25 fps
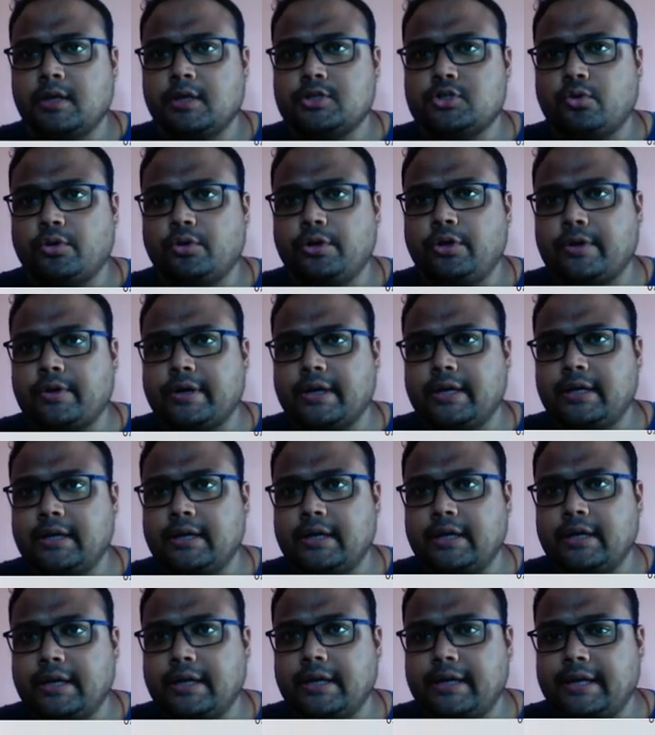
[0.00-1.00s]
So you
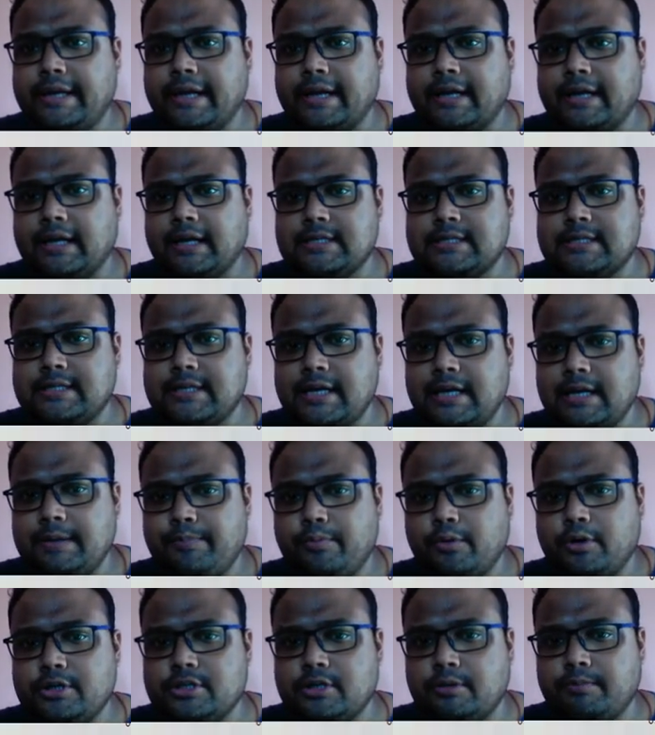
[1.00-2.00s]
can take a sell
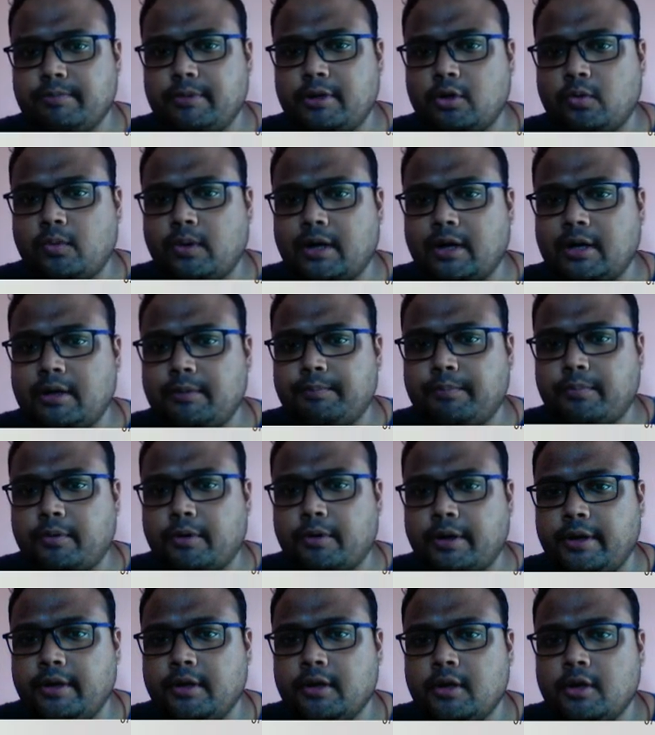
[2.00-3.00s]
position below
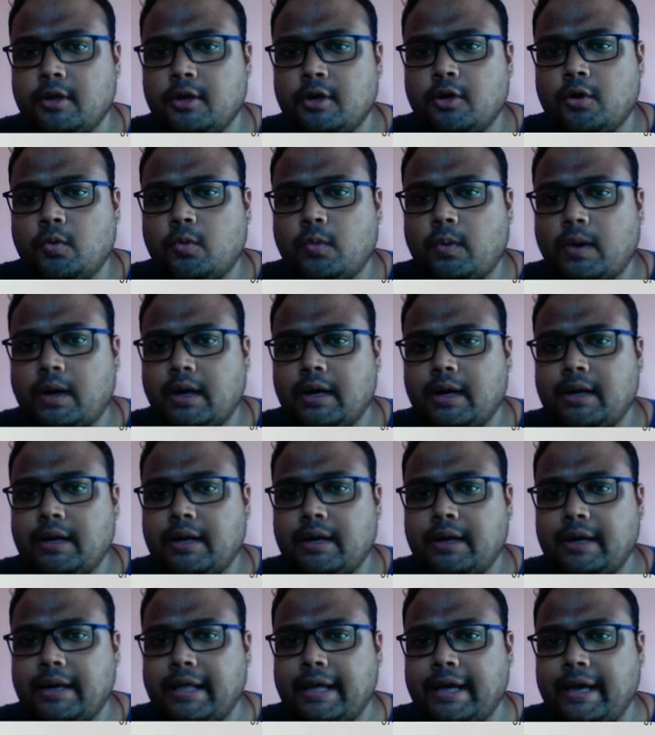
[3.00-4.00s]

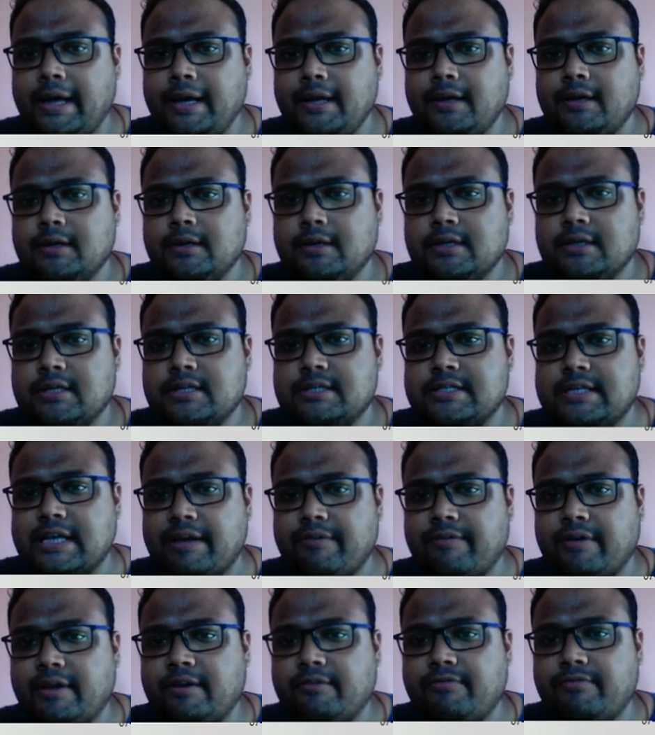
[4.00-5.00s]

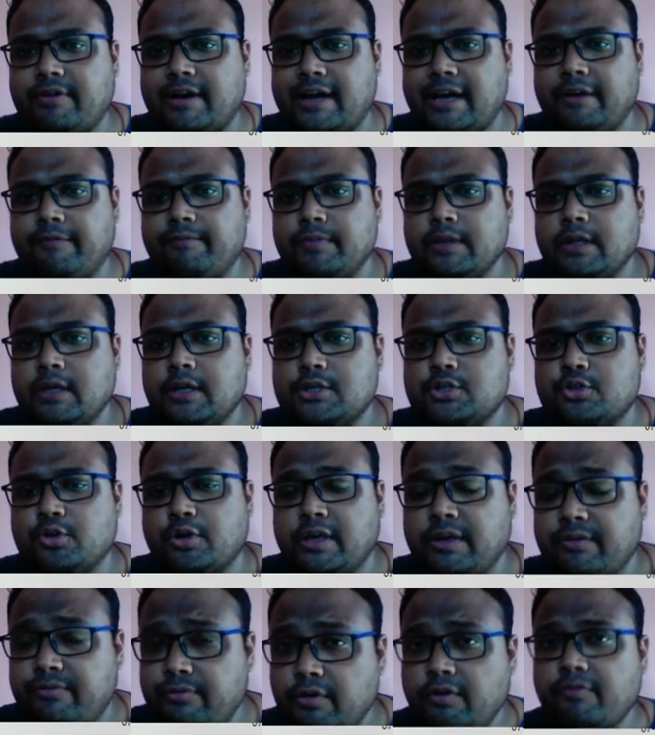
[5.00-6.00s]
1.1875. So
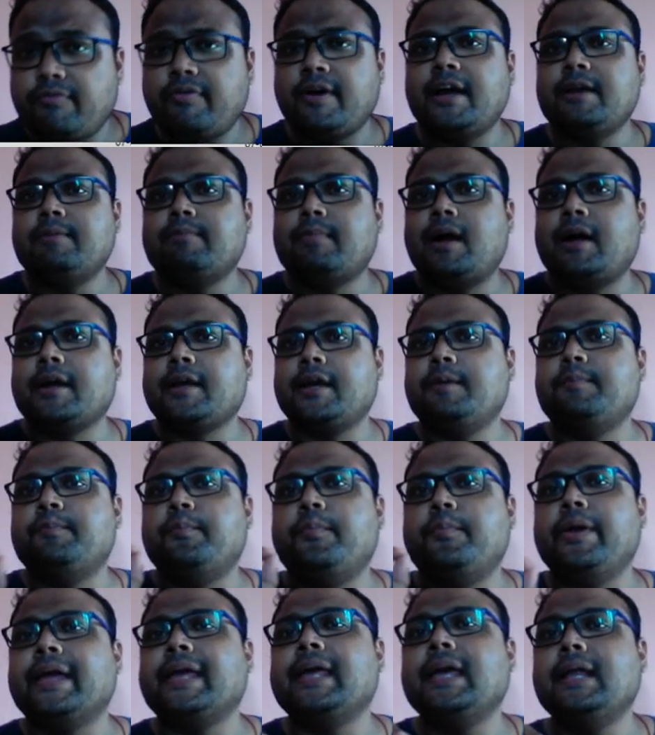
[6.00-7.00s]
if you find market
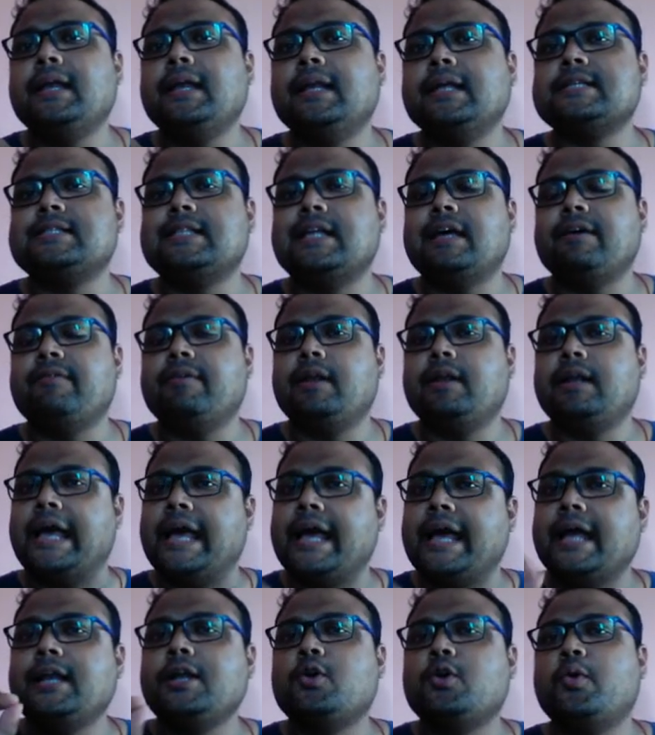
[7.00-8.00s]
breaking this level
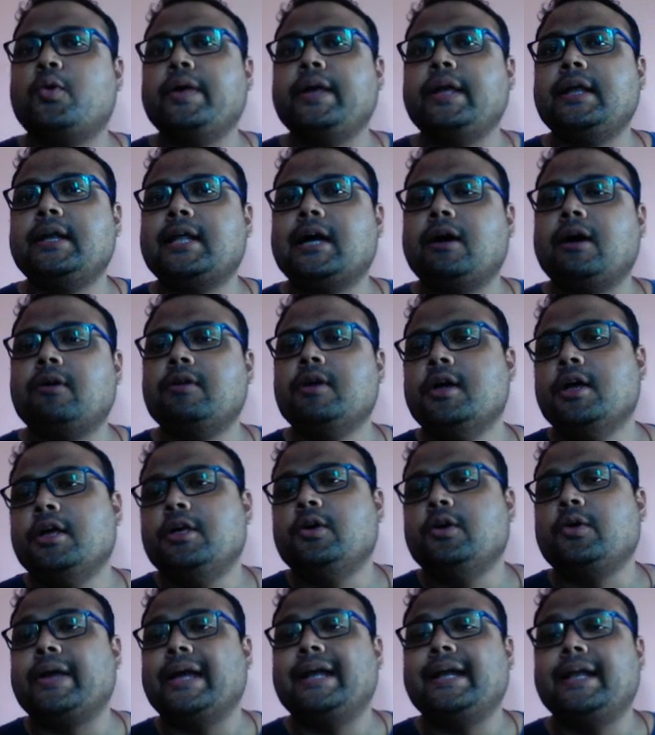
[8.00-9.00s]
and going down,
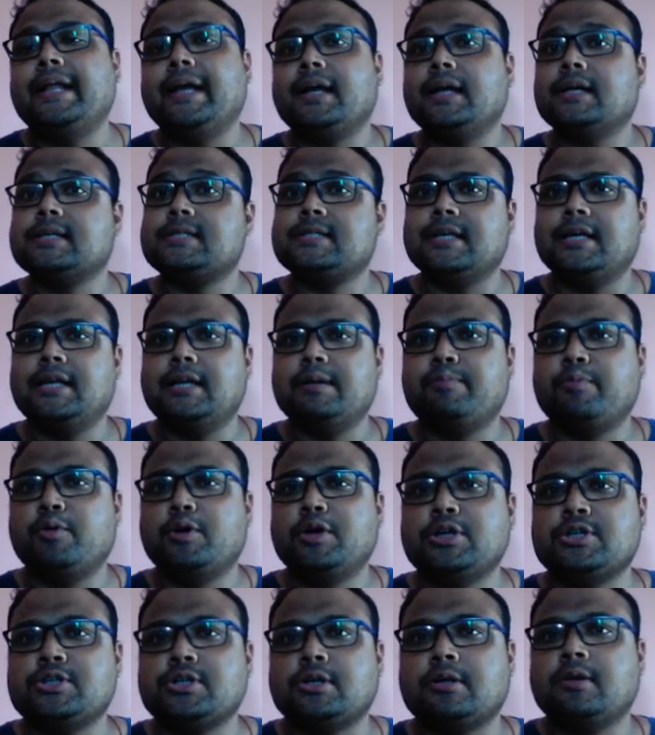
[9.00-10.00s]
you can take a sell
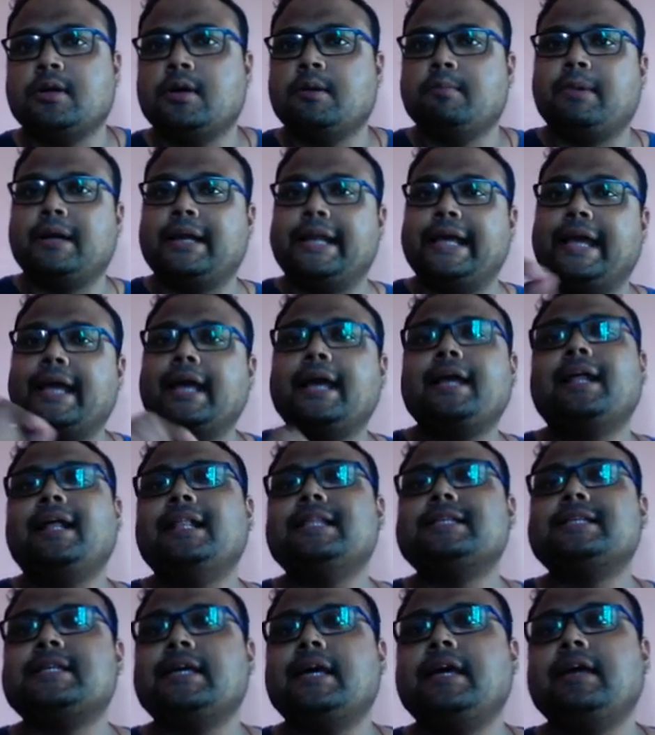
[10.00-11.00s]
position. But again,
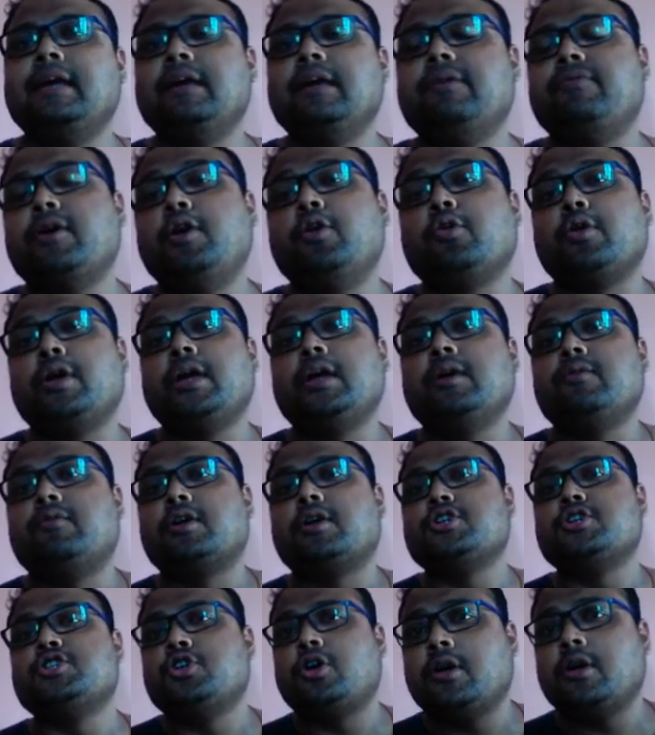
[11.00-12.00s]
I'll say, if you're looking for
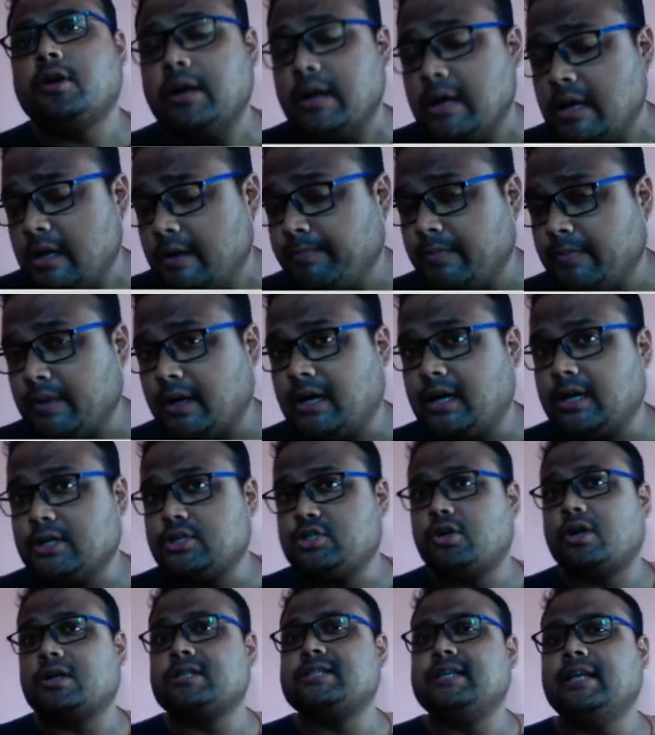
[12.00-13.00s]
a short
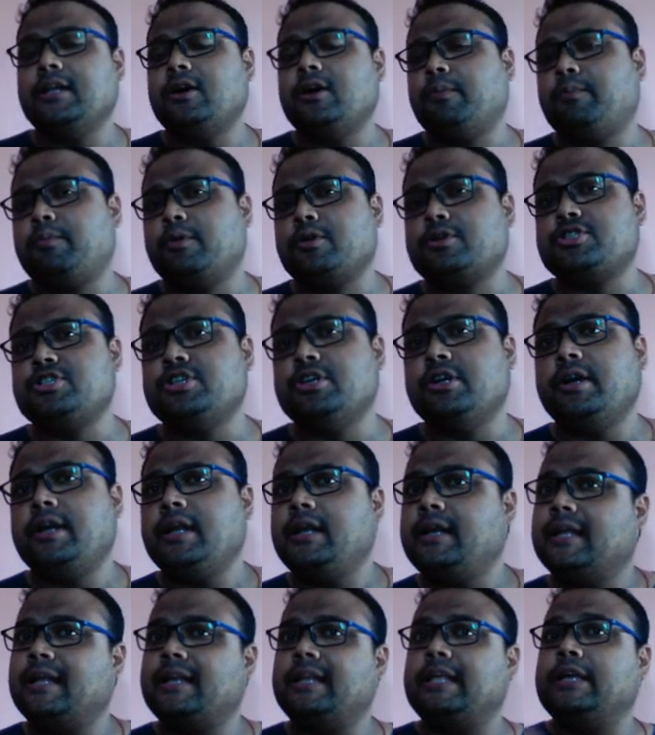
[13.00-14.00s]
sell opportunity,
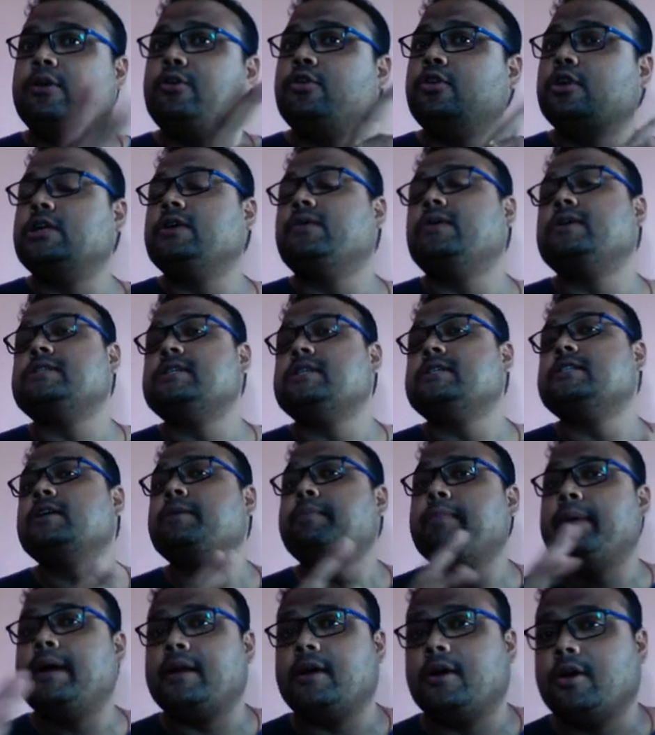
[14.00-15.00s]
then Euro US is a
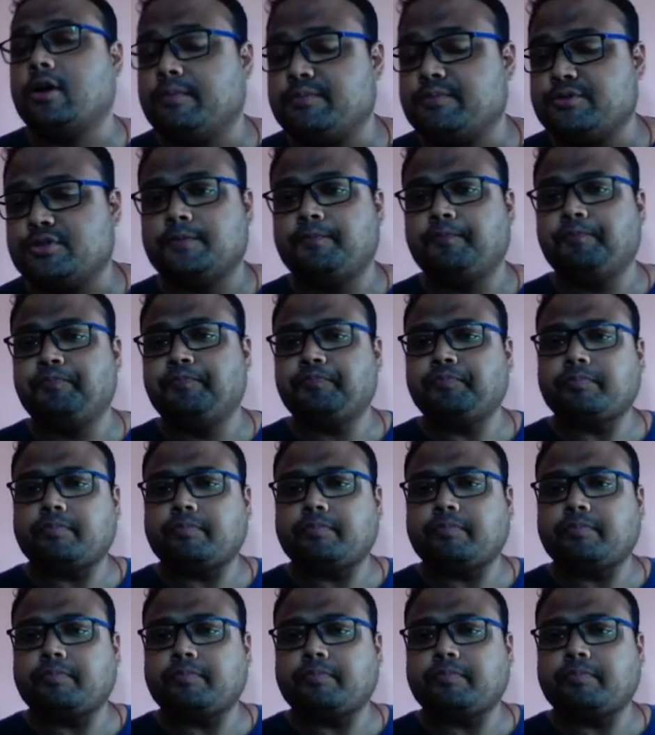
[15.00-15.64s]
better option.